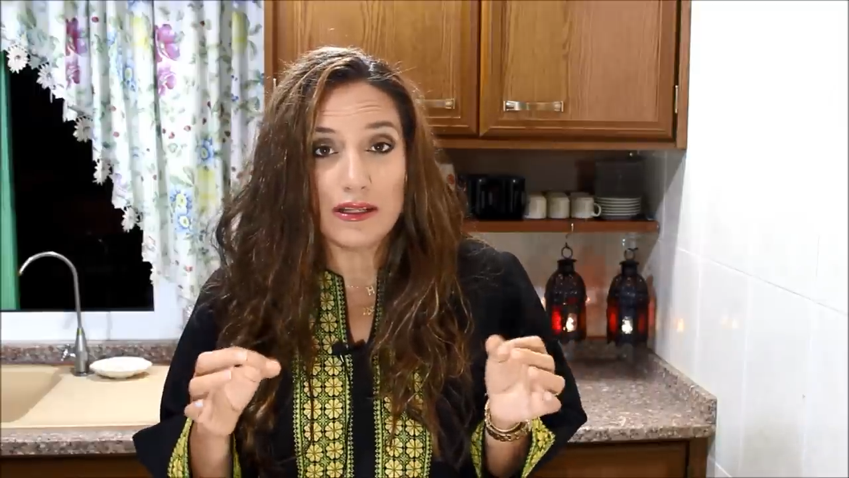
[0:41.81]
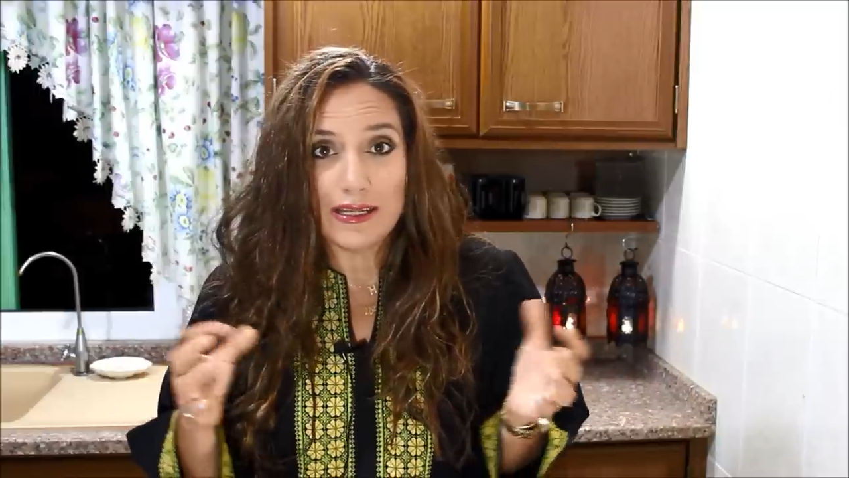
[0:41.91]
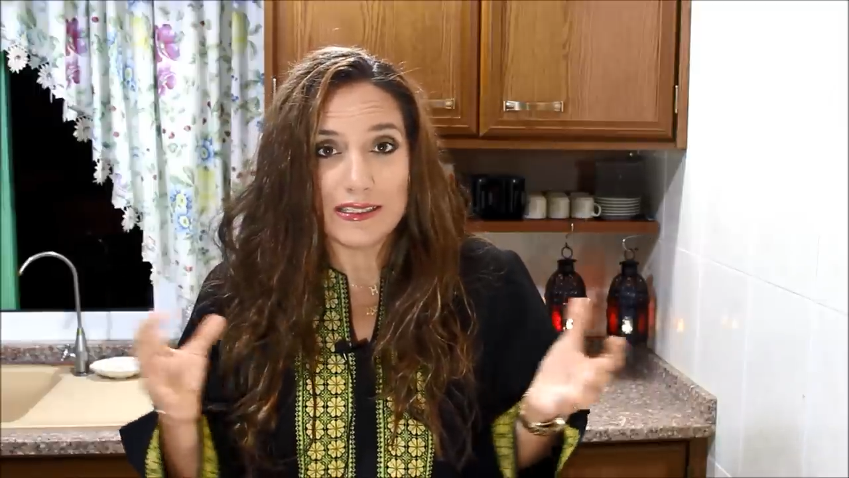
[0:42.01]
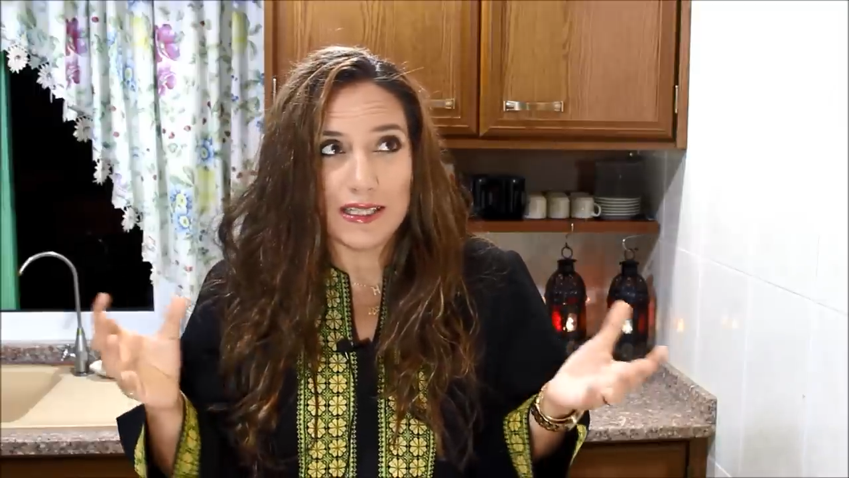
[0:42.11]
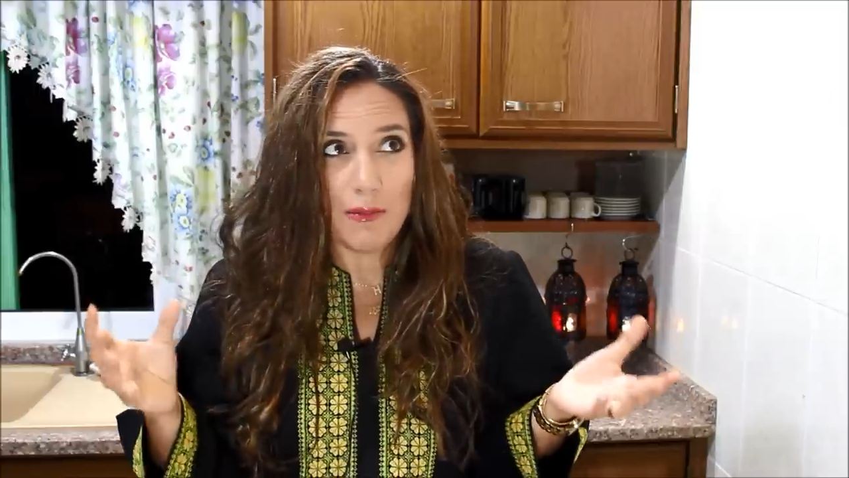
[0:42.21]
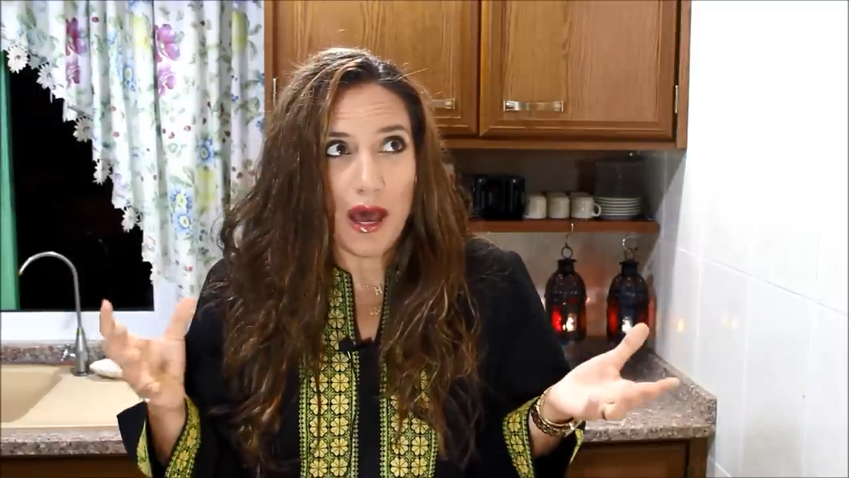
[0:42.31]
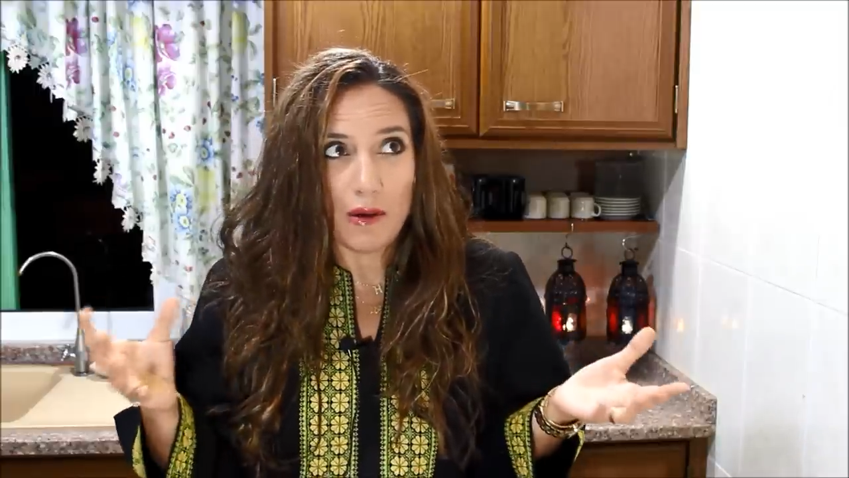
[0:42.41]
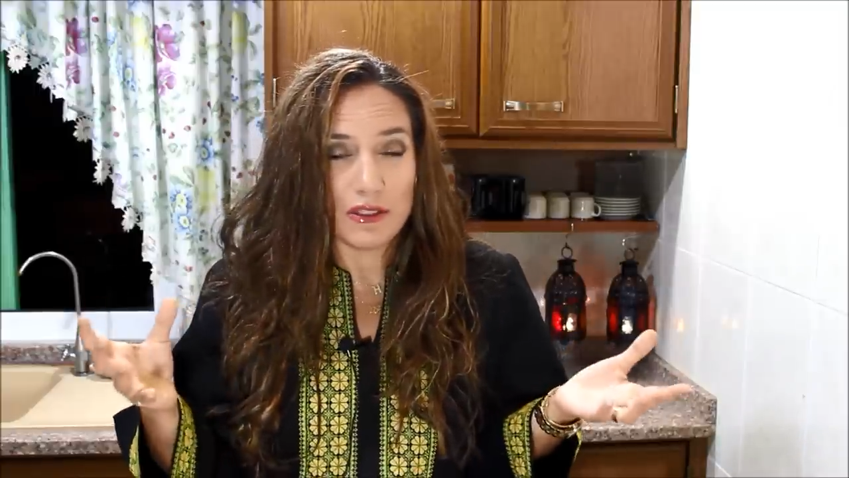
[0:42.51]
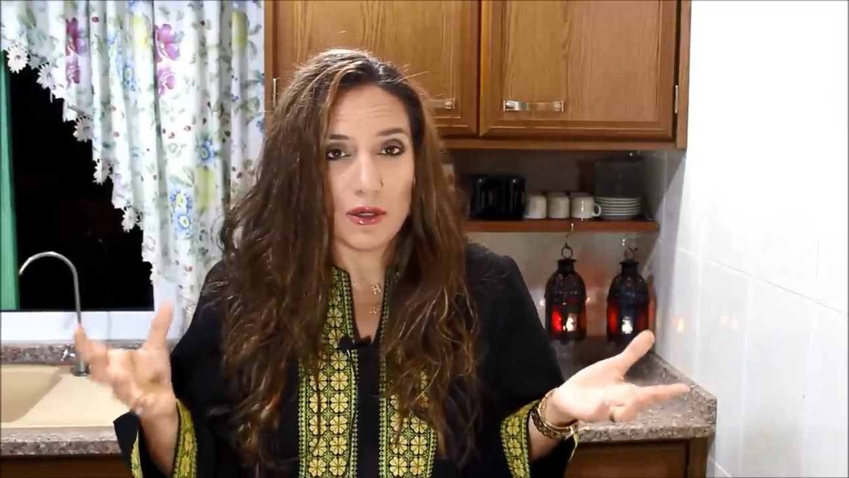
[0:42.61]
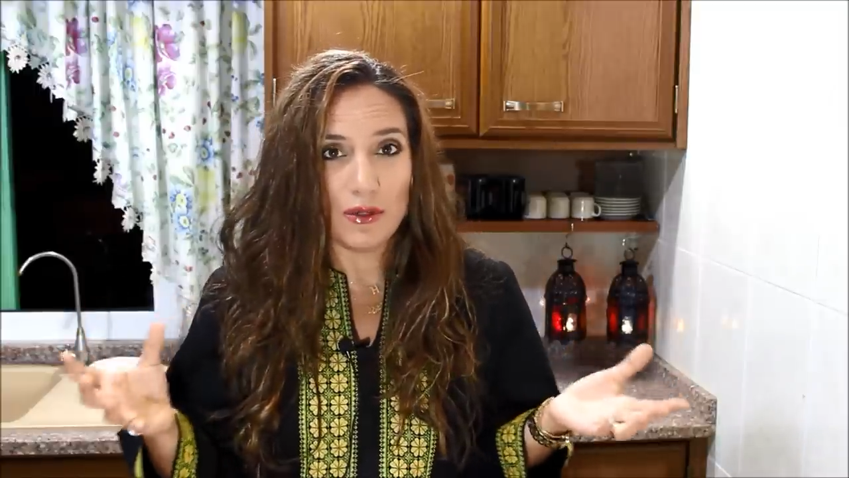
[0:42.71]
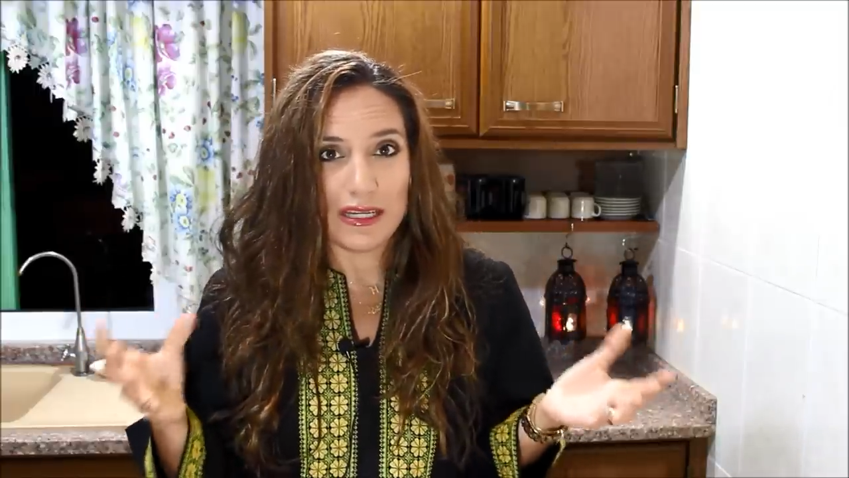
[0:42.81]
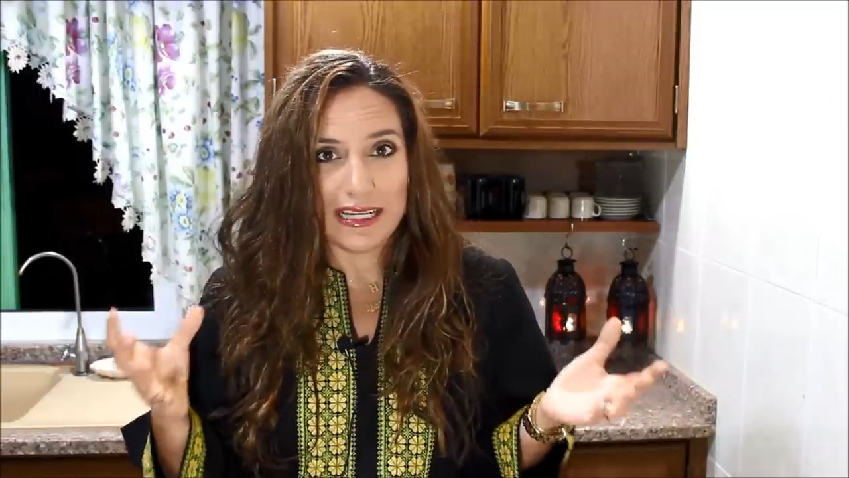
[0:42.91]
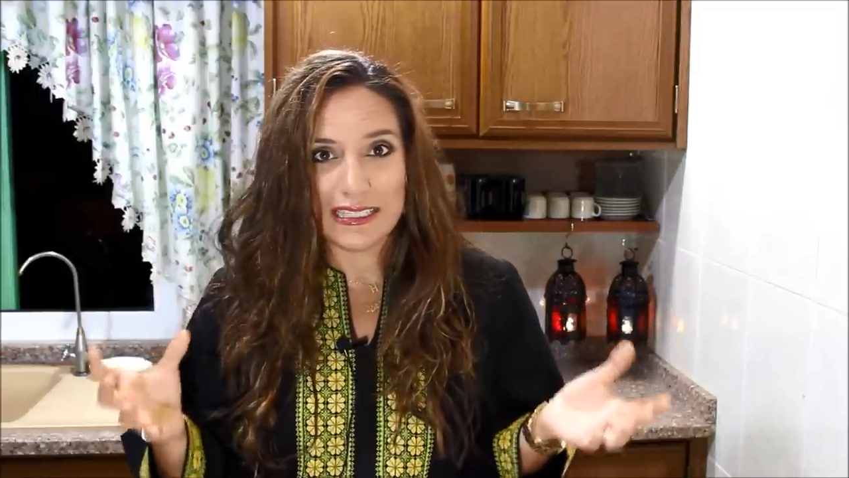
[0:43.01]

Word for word: that somehow it's only